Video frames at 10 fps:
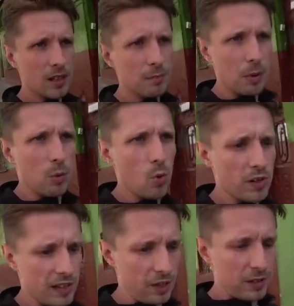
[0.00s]
But we're
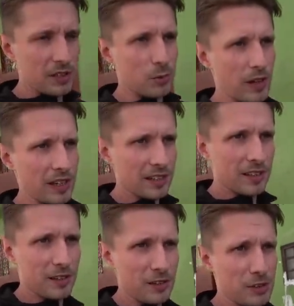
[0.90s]
walking down this way.
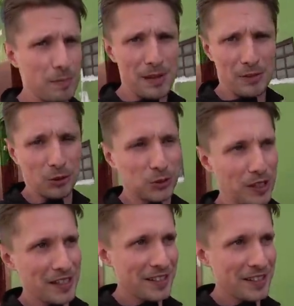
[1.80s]
Looks a bit dodgy.